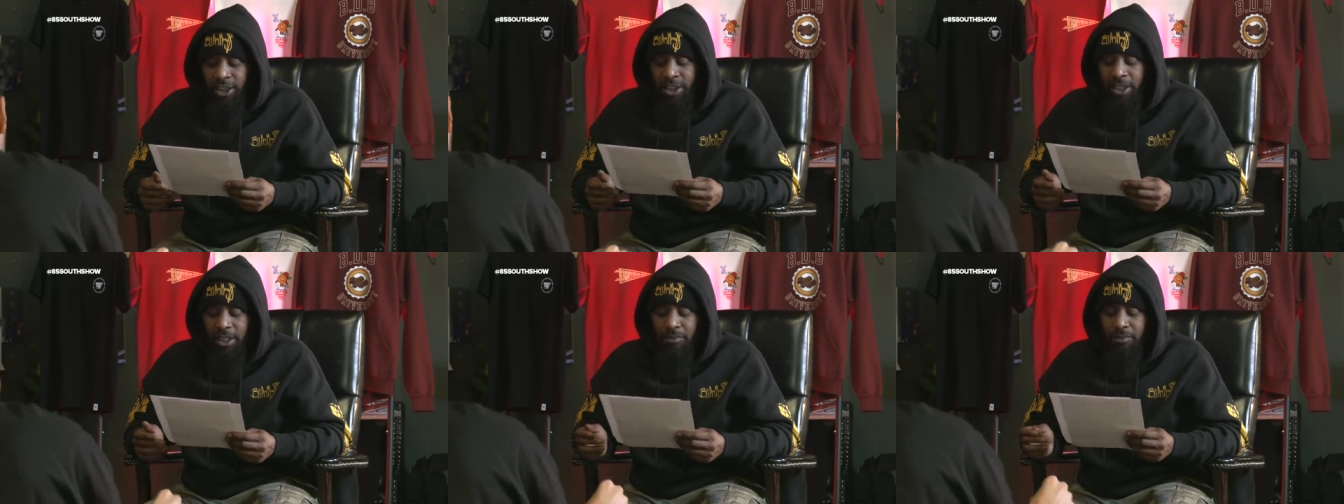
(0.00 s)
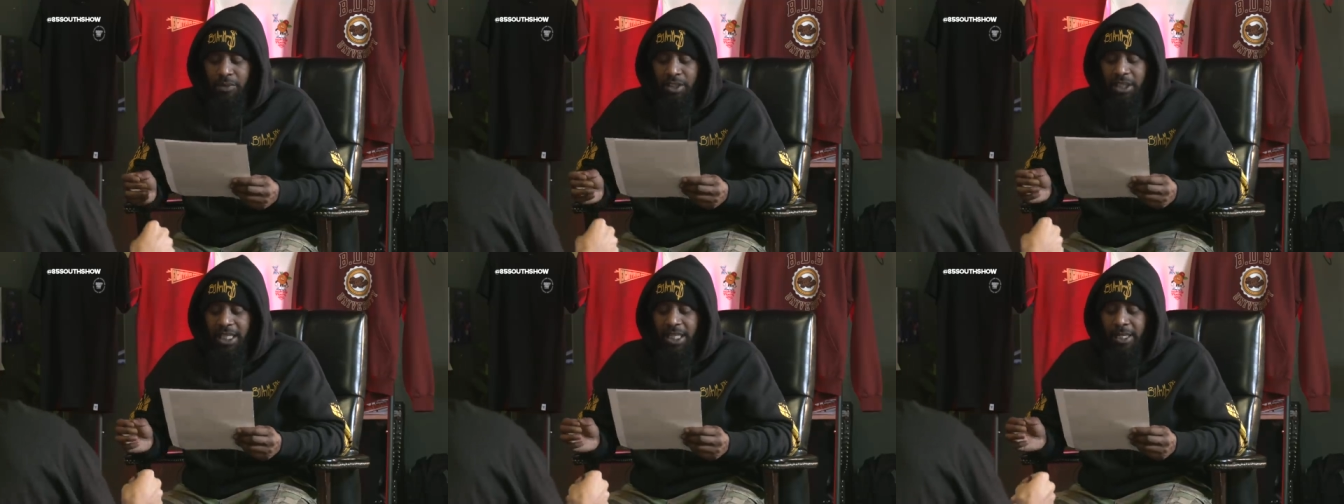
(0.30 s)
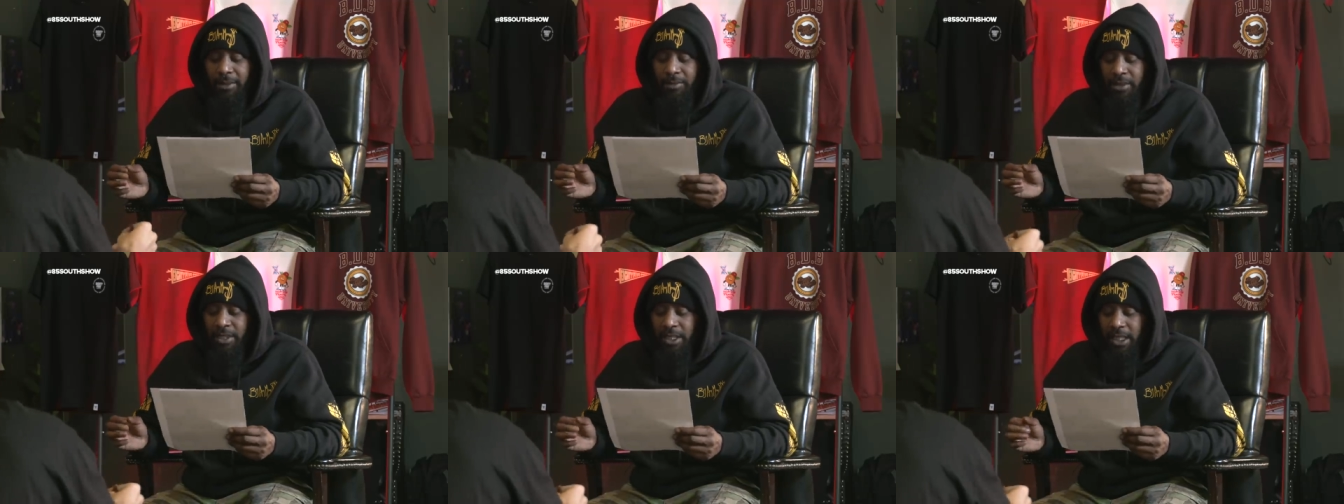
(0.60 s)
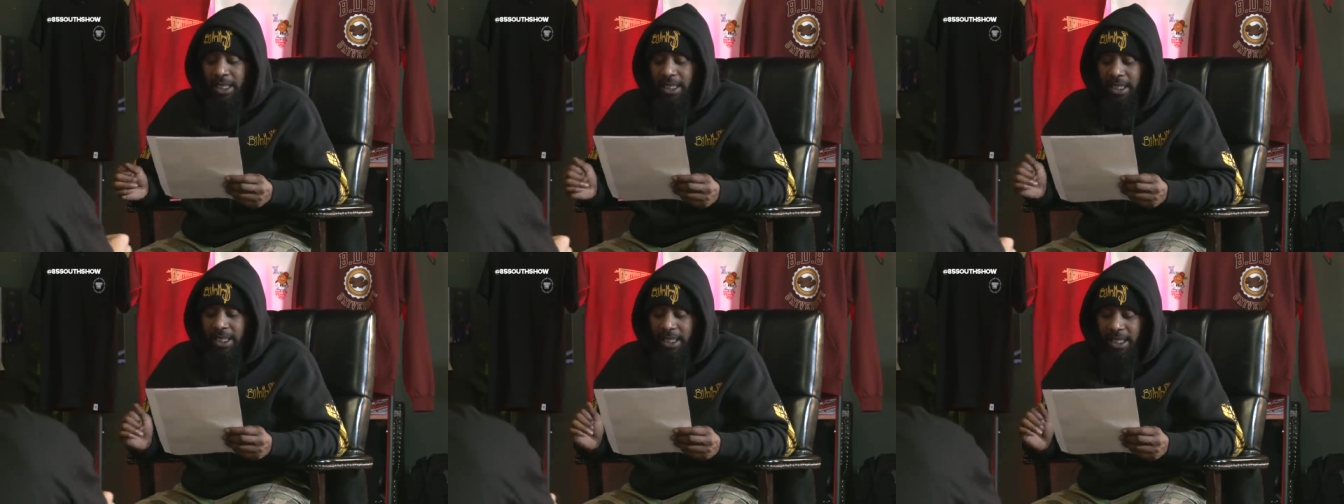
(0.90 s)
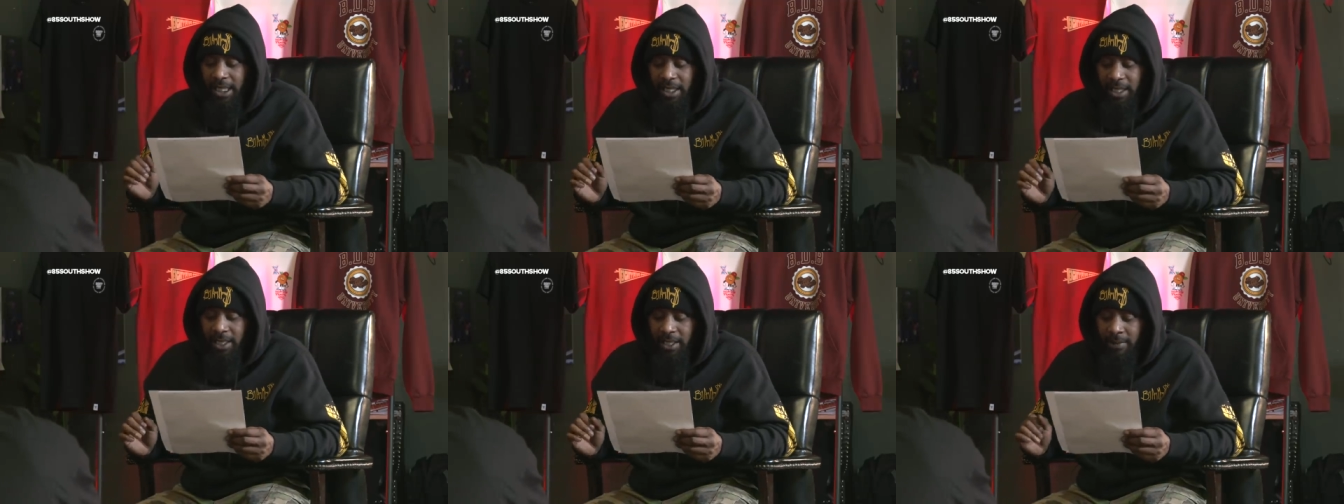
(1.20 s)
Chef James said,
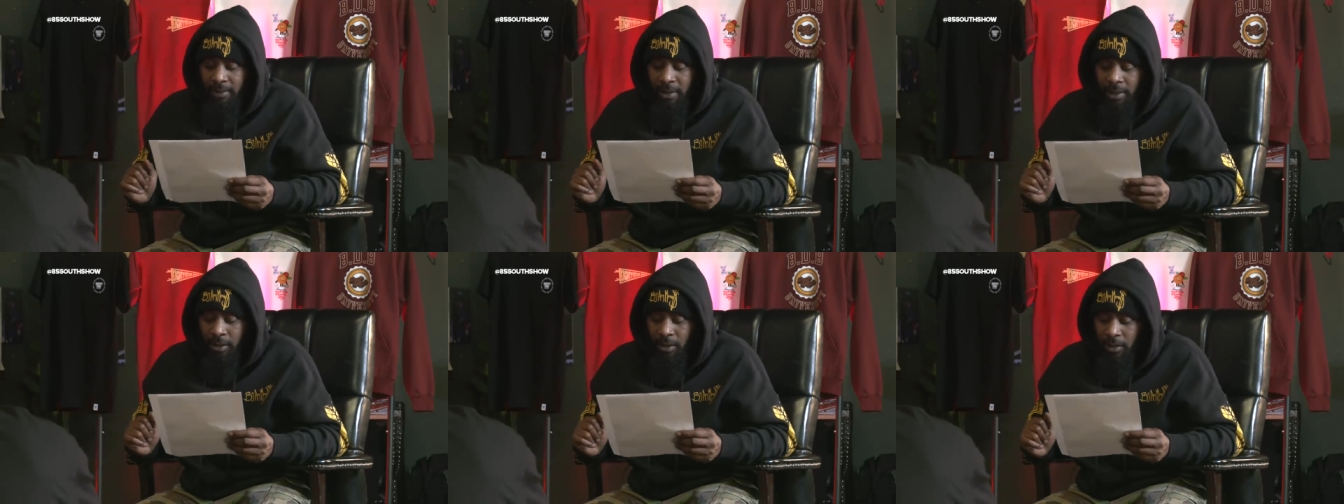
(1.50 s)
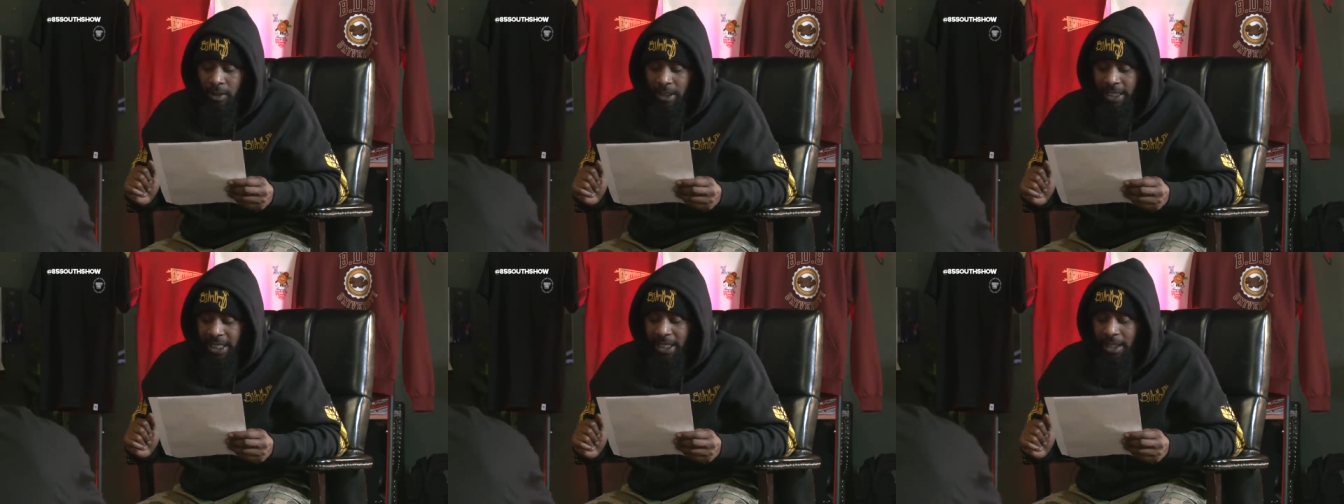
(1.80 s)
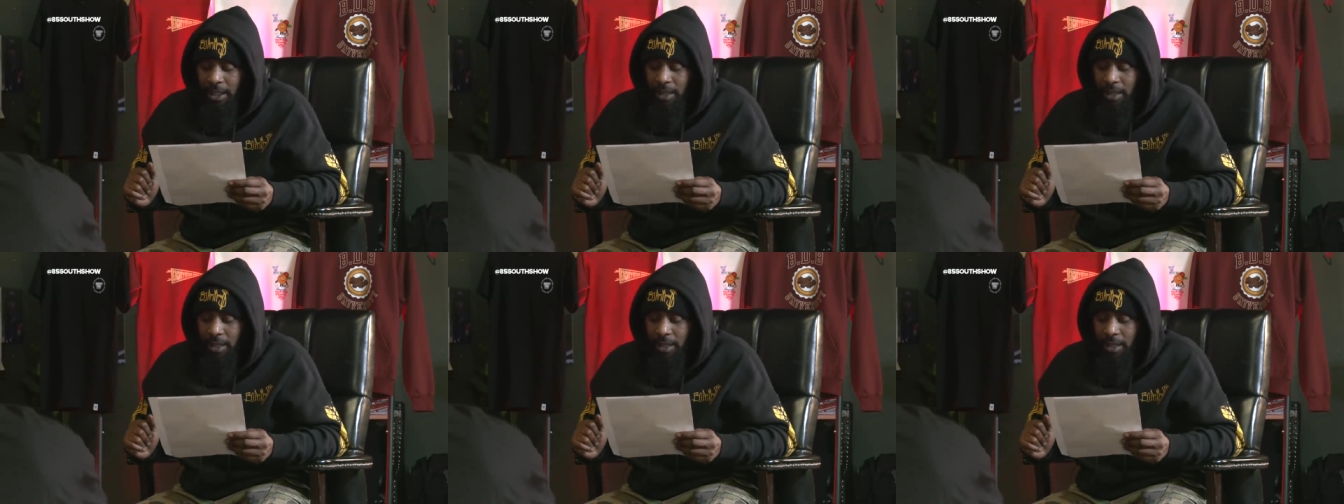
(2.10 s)
they never gonna let